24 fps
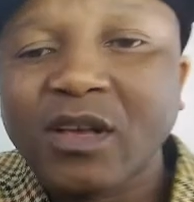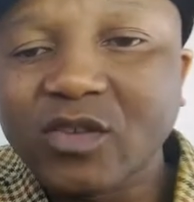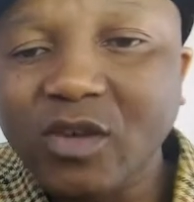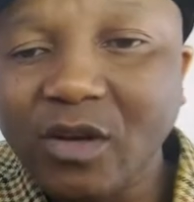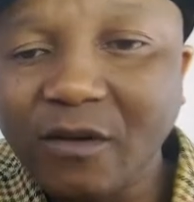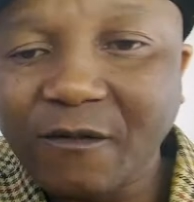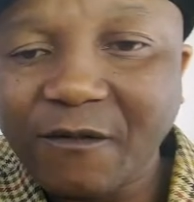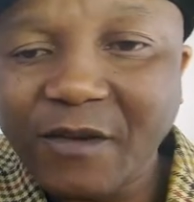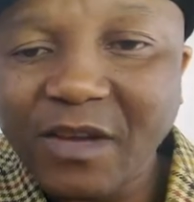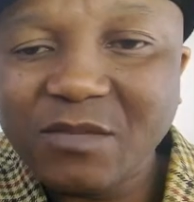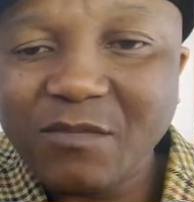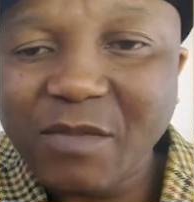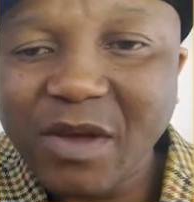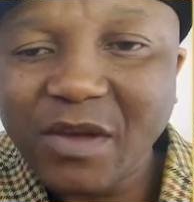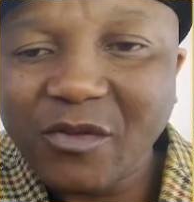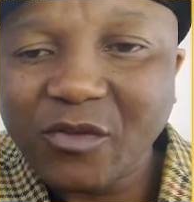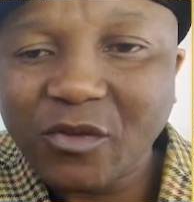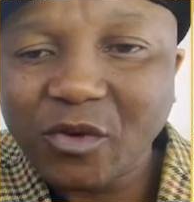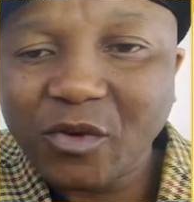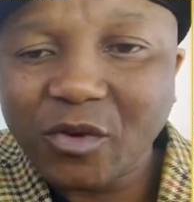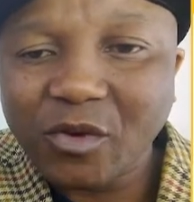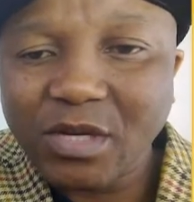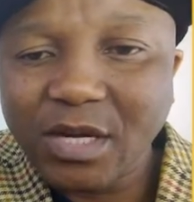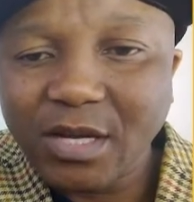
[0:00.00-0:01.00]
So the first
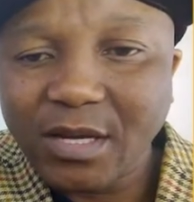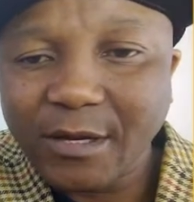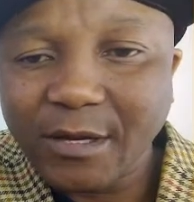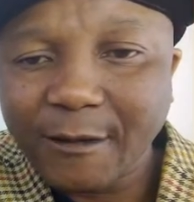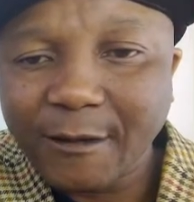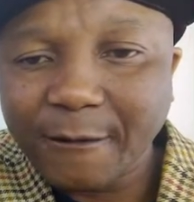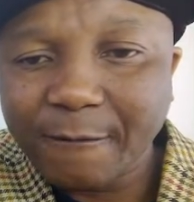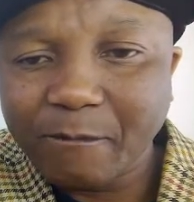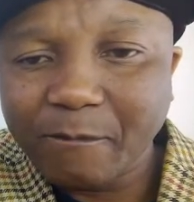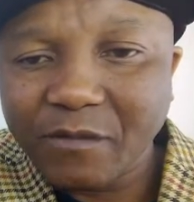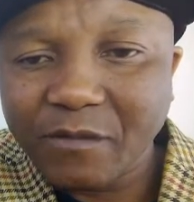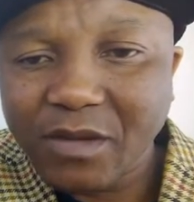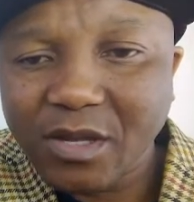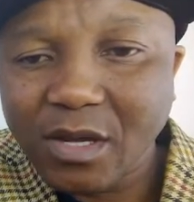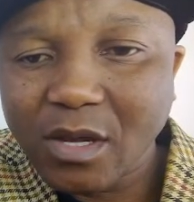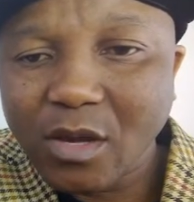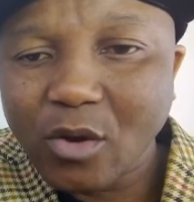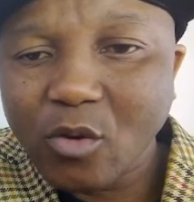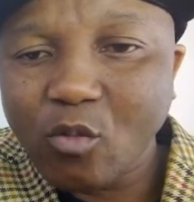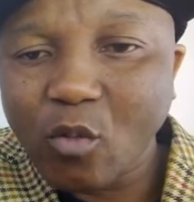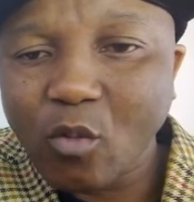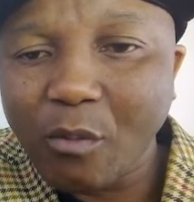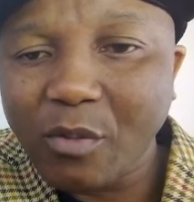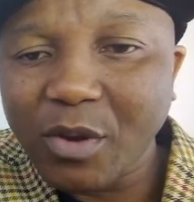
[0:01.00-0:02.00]
method,
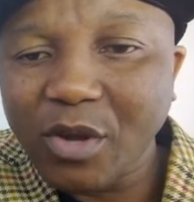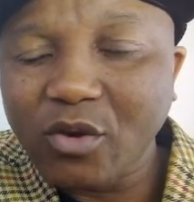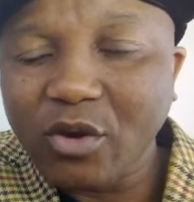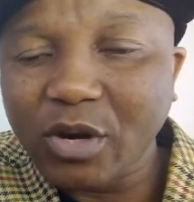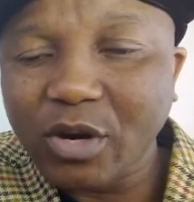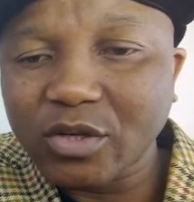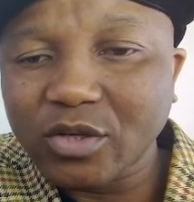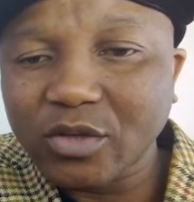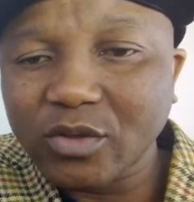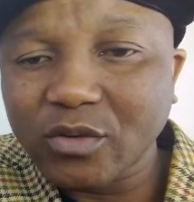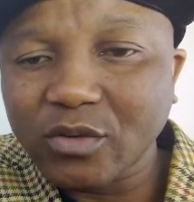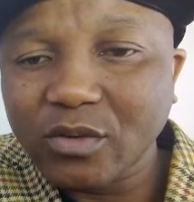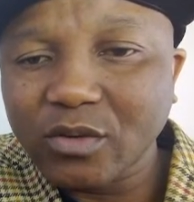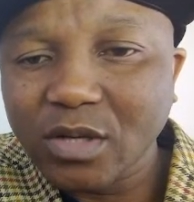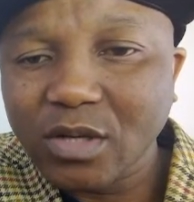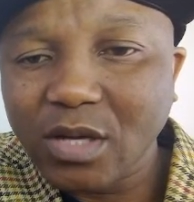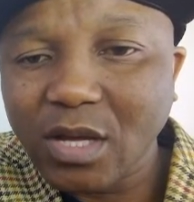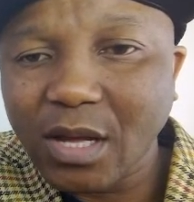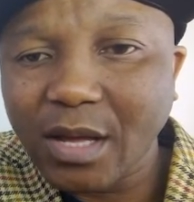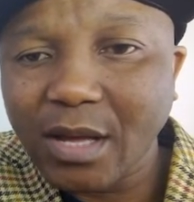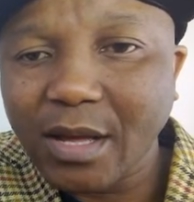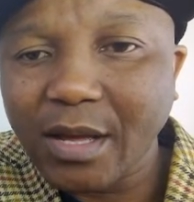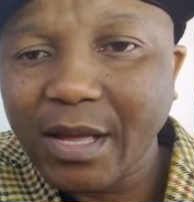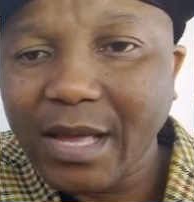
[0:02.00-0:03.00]
what we're gonna do,
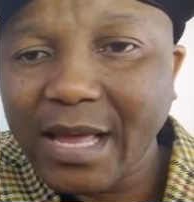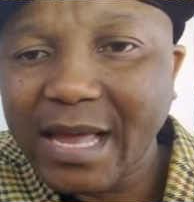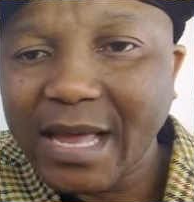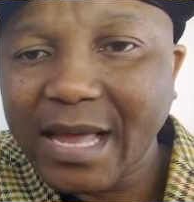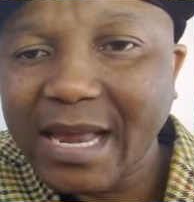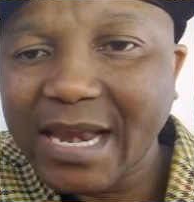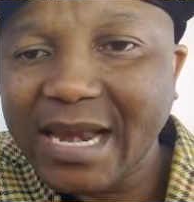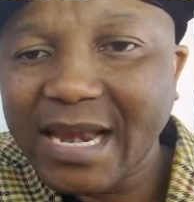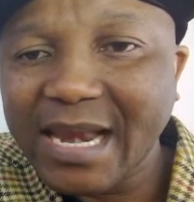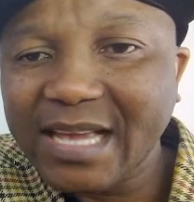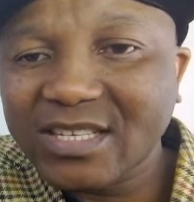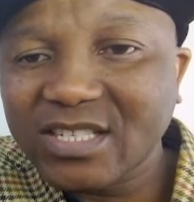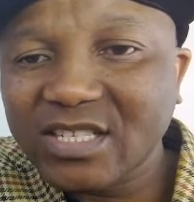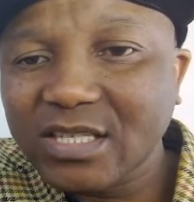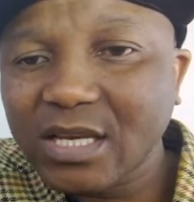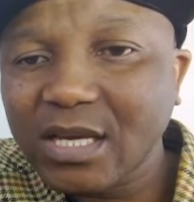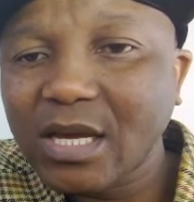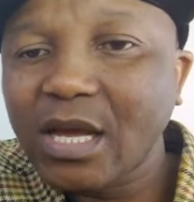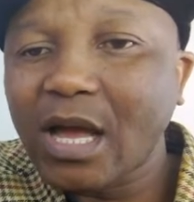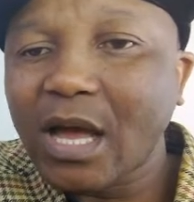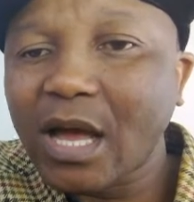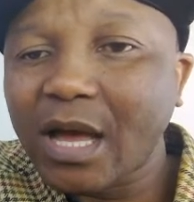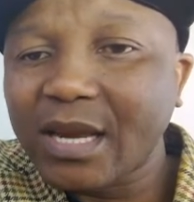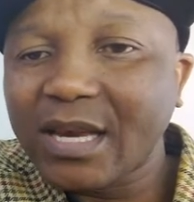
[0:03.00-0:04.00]
let's
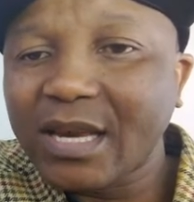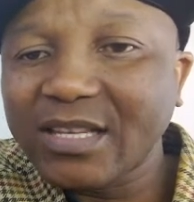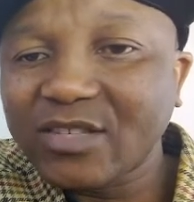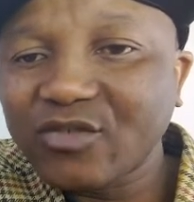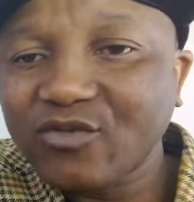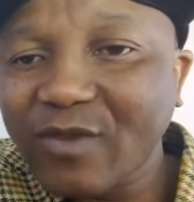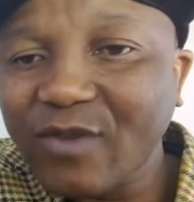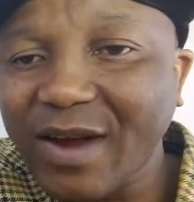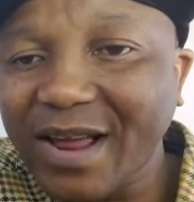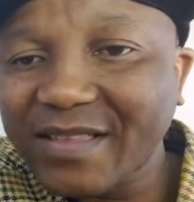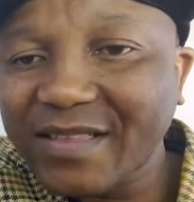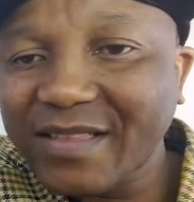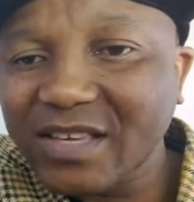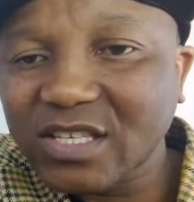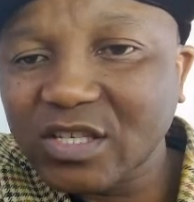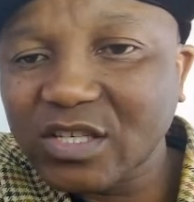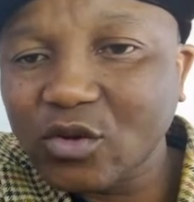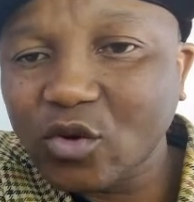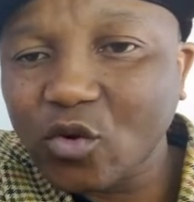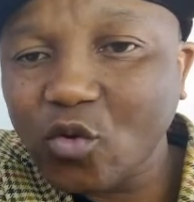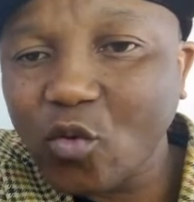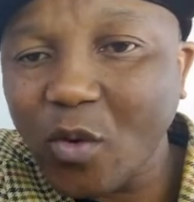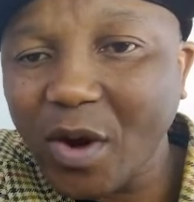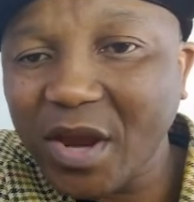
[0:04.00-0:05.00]
write
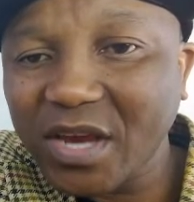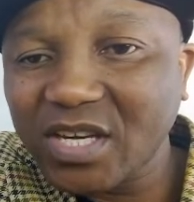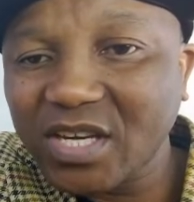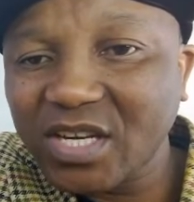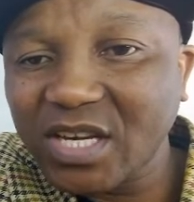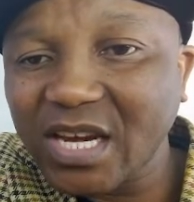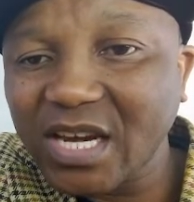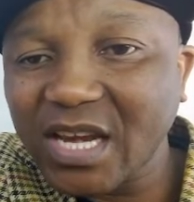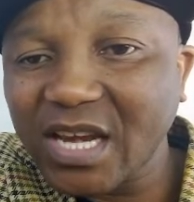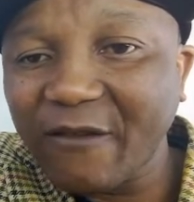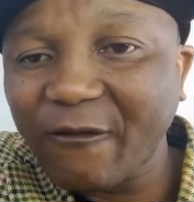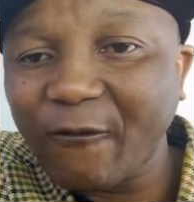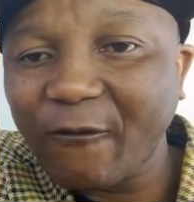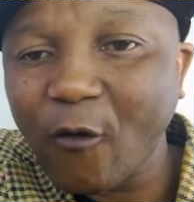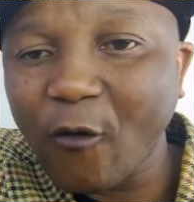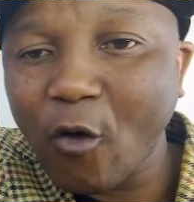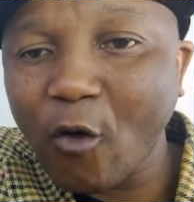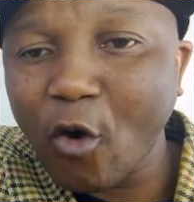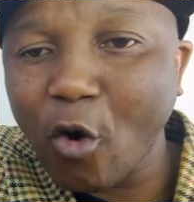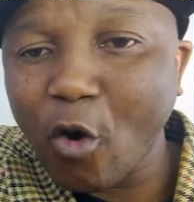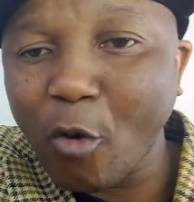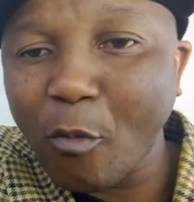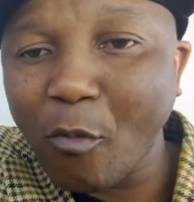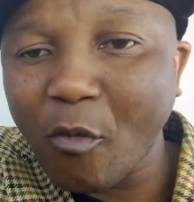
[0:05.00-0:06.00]
this equation in the
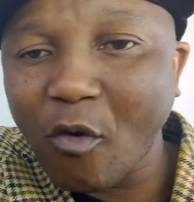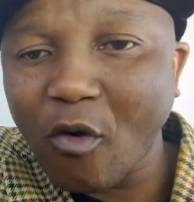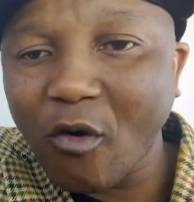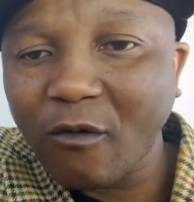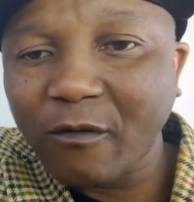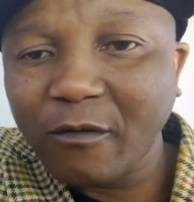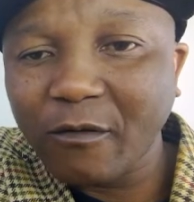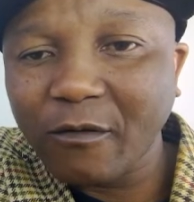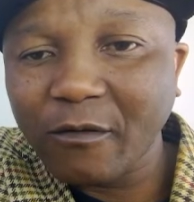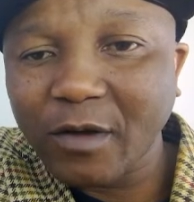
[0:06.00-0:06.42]
form of